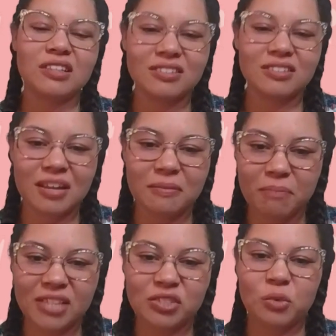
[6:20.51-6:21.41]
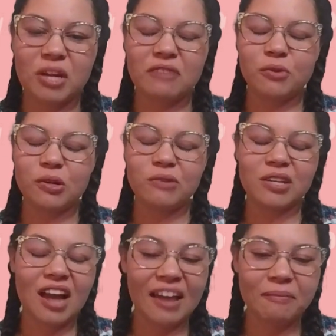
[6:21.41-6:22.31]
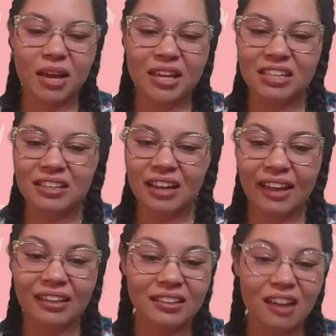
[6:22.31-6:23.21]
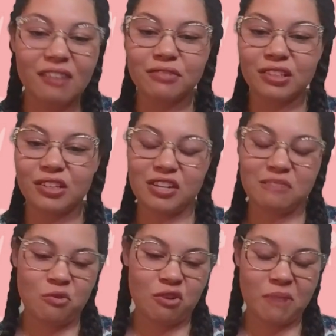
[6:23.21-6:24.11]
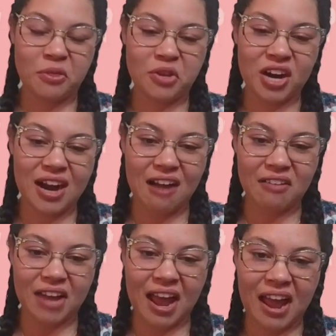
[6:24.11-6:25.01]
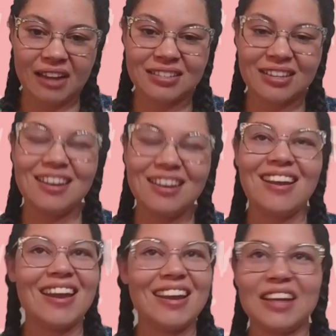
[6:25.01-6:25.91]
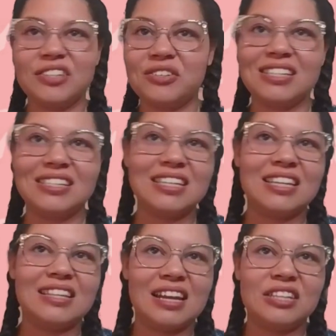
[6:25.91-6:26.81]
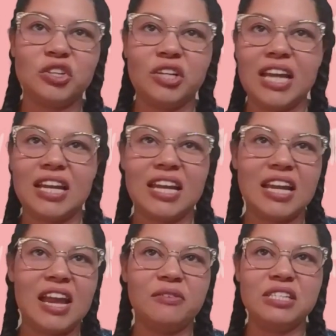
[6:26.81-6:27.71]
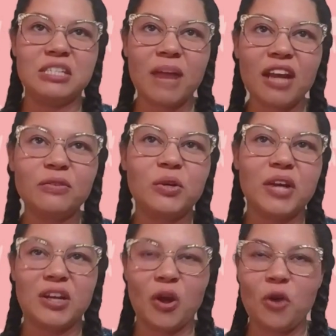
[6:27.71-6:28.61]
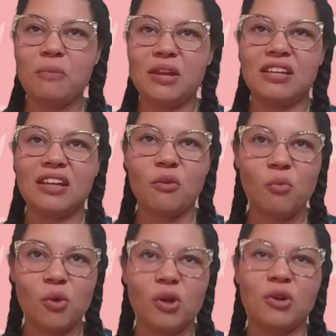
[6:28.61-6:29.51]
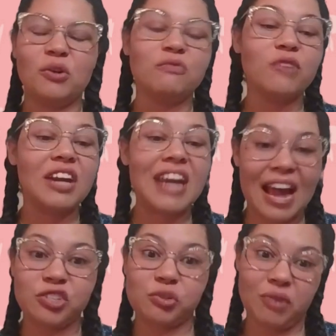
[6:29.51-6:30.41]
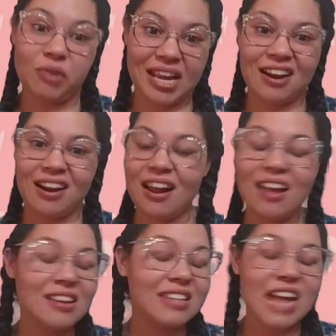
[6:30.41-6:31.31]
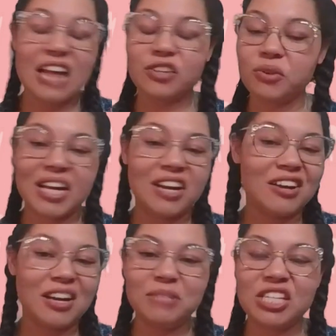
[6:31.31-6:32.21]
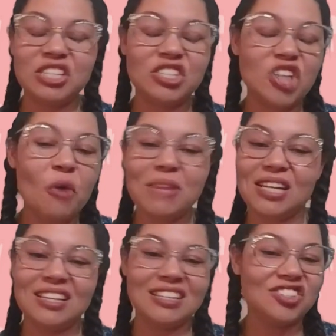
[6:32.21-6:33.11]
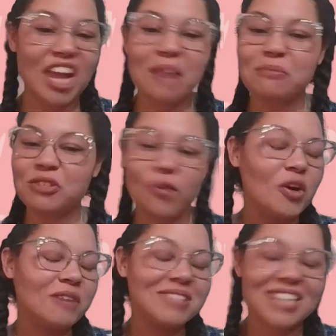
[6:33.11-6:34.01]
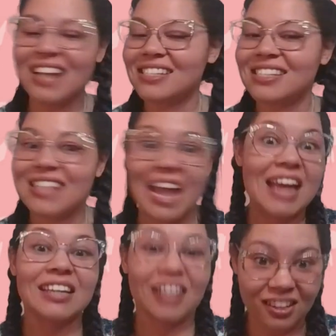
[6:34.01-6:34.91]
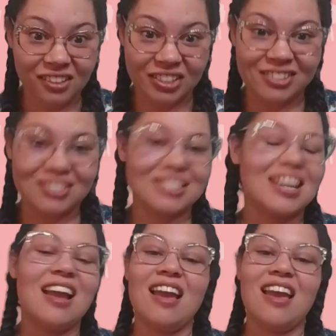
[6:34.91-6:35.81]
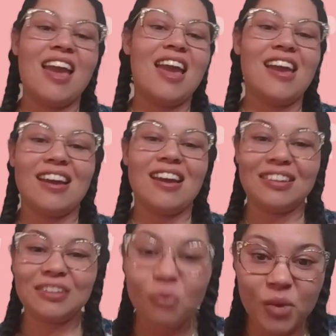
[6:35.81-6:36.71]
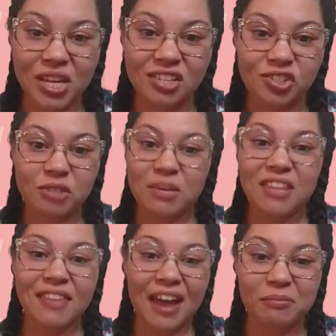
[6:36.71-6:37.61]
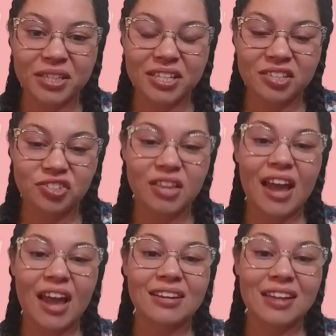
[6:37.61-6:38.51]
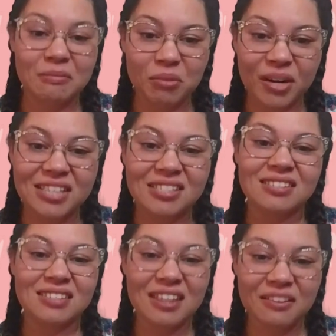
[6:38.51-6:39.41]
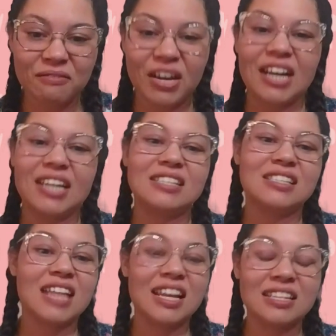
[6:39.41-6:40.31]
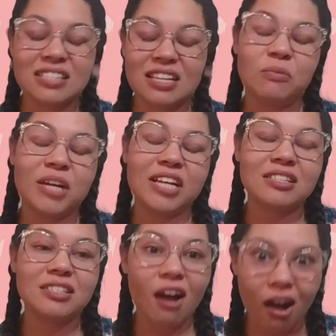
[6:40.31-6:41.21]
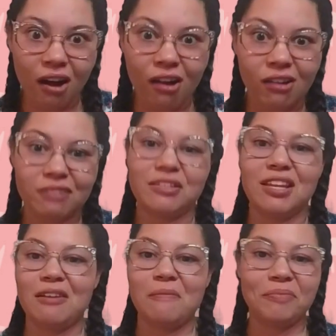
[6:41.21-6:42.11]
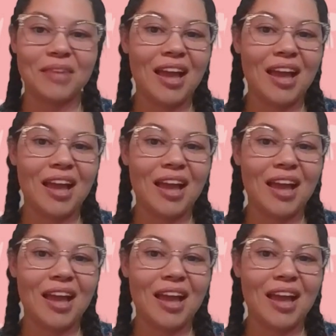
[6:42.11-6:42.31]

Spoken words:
There's a best way forward. I love learning more about the Crown Act. And as you can see, that is creating a respectful and open world for natural hair. Natural hair comes in so many shapes, forms, sizes, and colors. And we should be that bridge that embraces, invites, and celebrates all of them.